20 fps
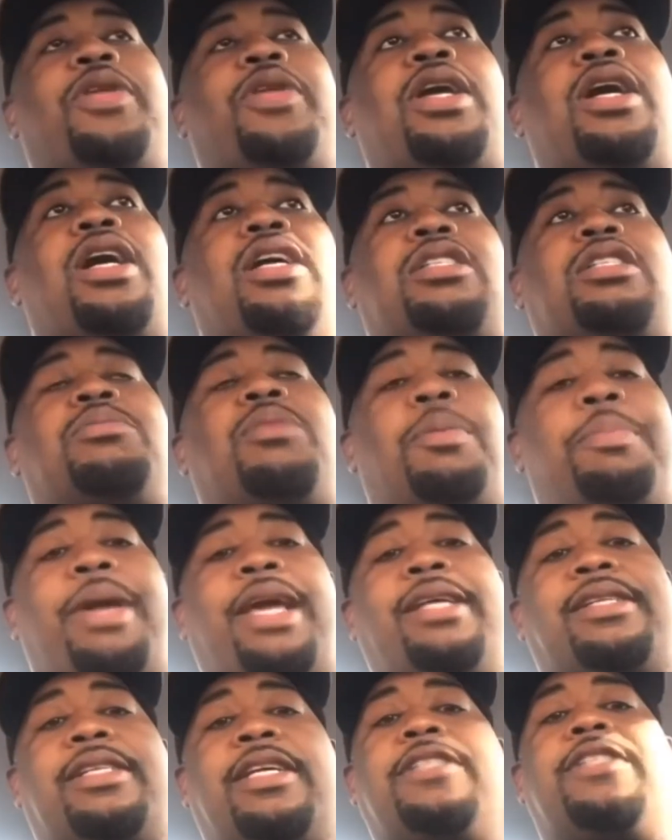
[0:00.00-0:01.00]
customer
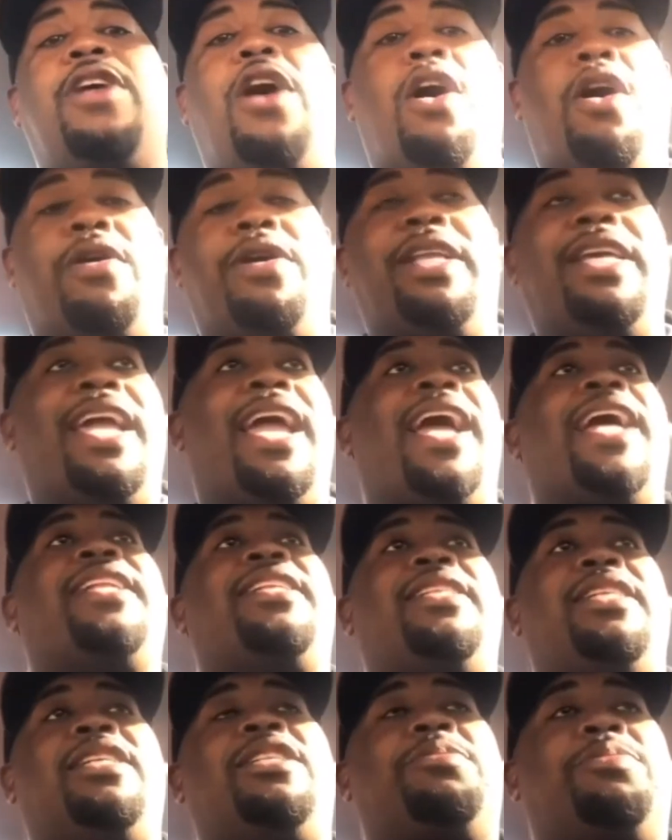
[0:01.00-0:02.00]
base that's already at
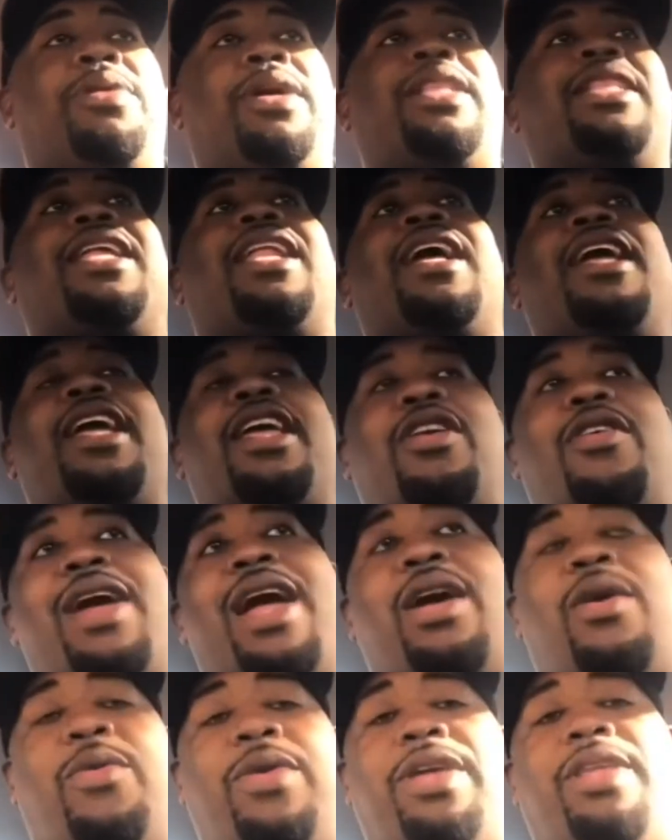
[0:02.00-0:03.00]
Teespring that I
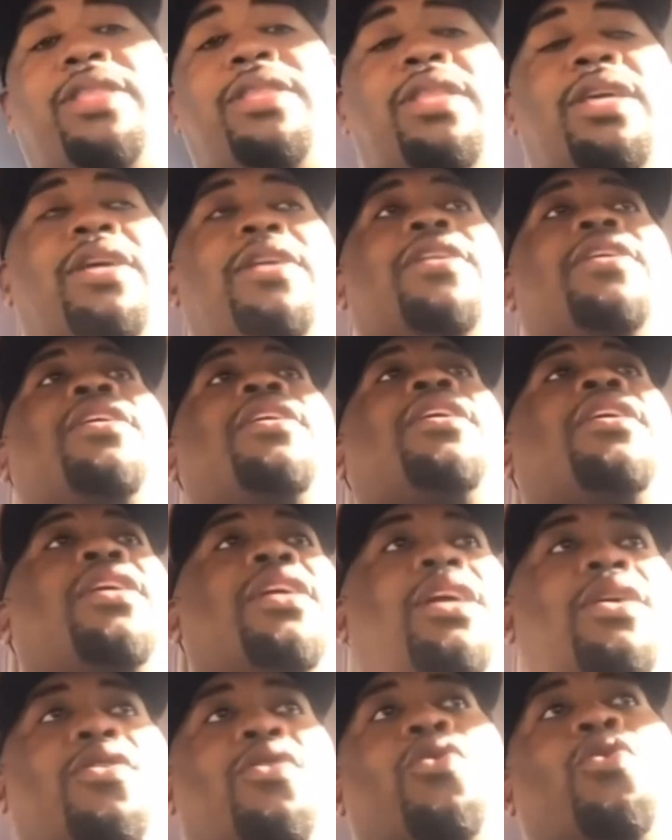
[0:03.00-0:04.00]
interact with
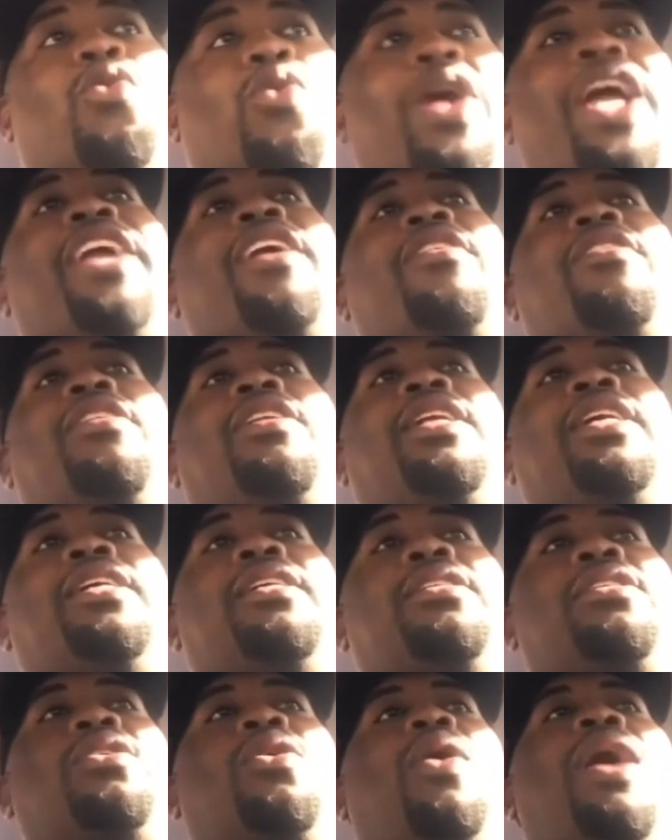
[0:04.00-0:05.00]

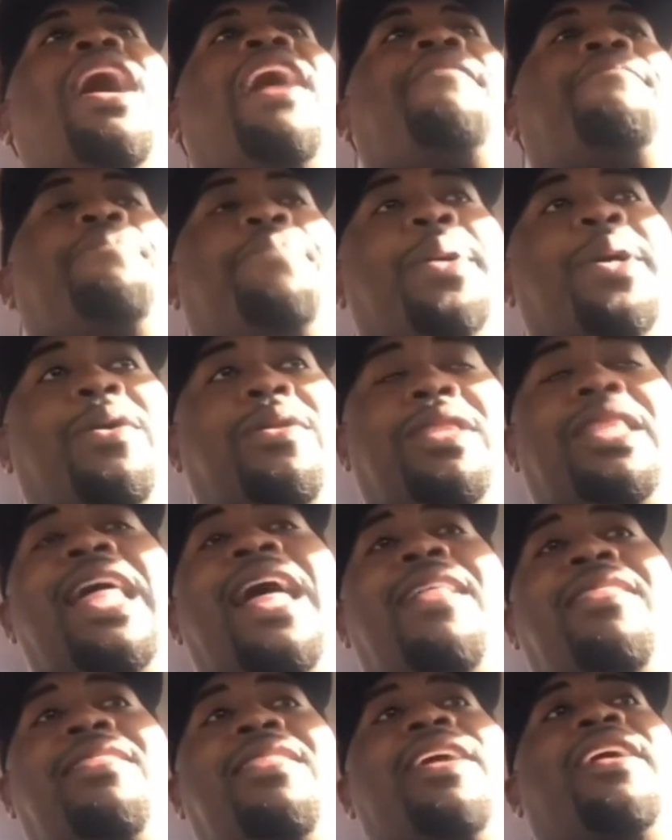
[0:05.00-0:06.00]
regularly. So I built
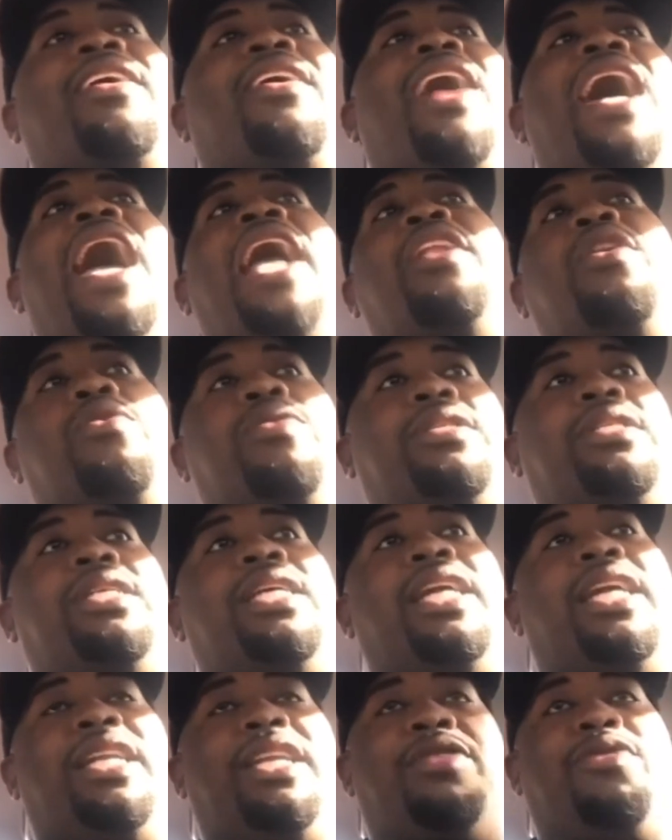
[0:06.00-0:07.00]
that there. I don't
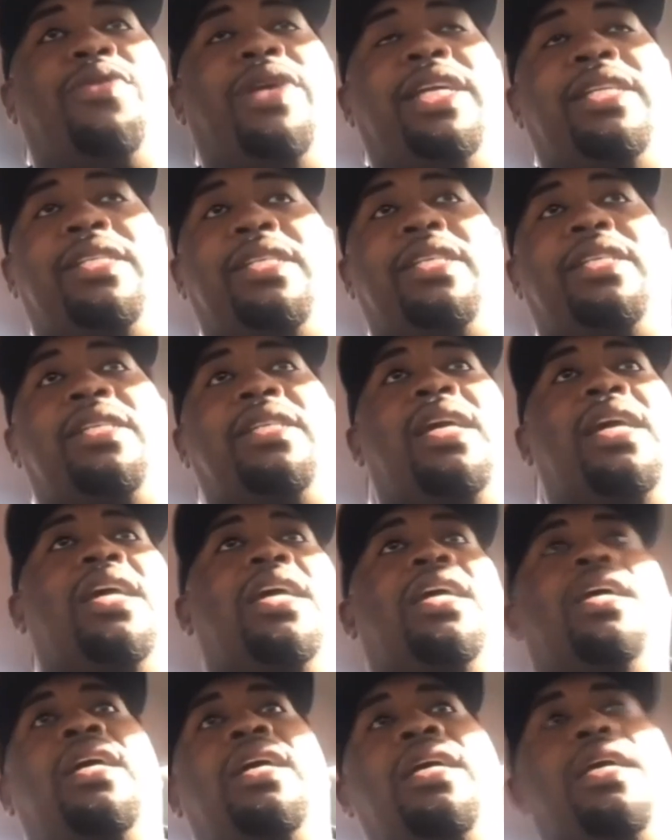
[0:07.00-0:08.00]
see any reason,
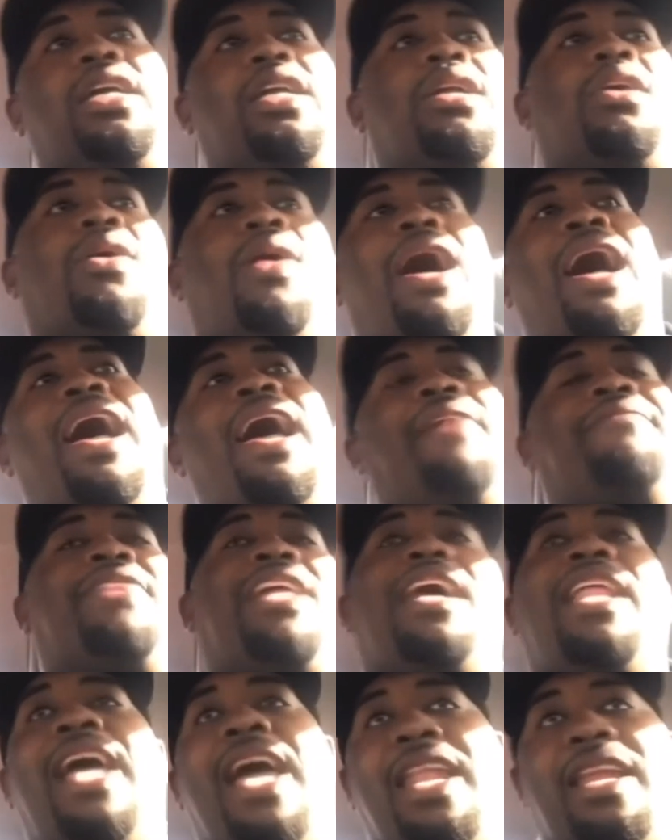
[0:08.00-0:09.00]
I have
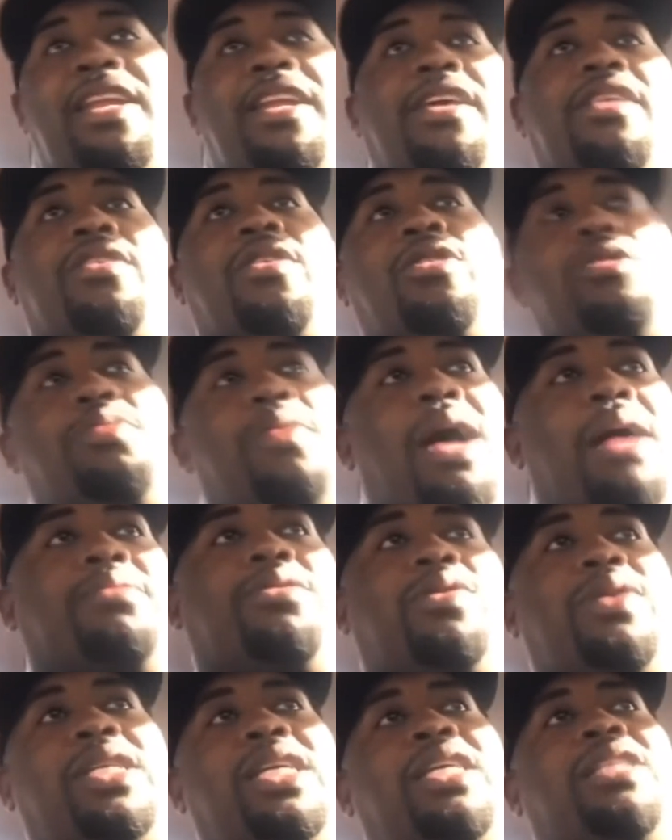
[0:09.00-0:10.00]
not had any of those
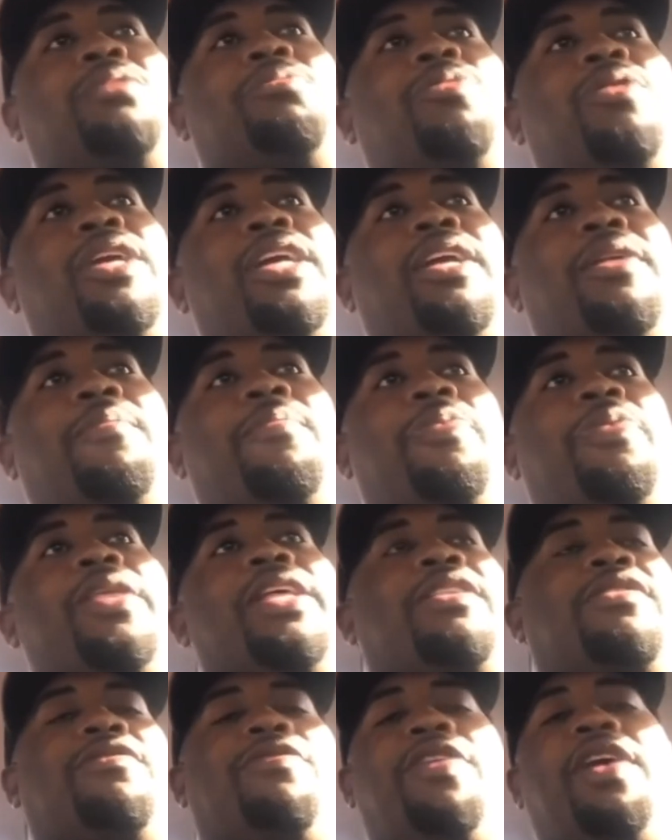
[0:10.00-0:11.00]
problems with
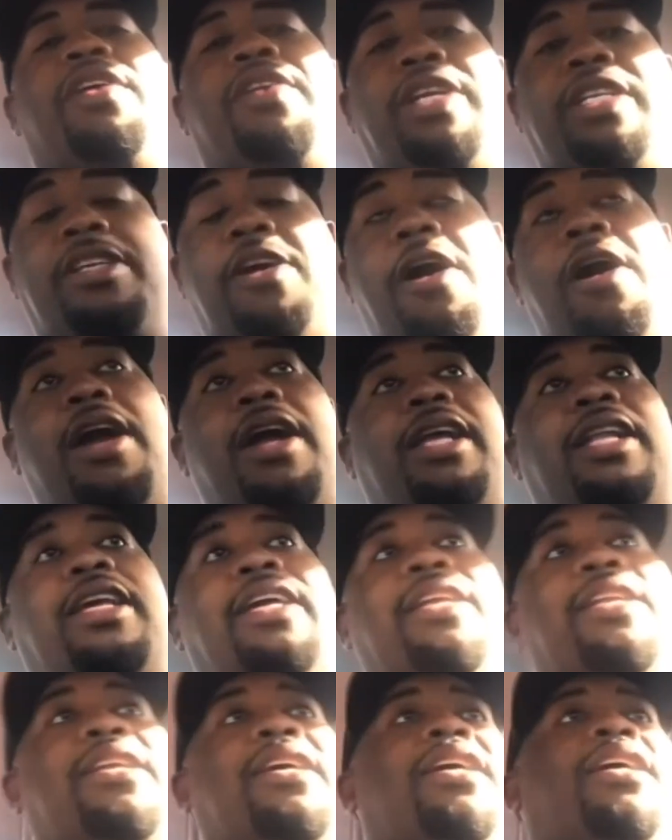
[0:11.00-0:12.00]
Teespring. It's very
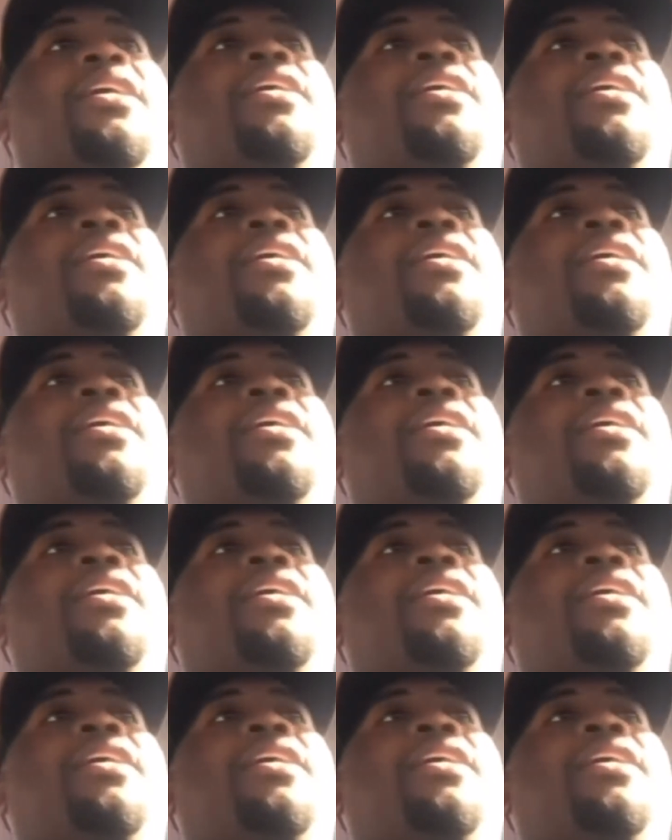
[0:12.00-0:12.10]
targeted,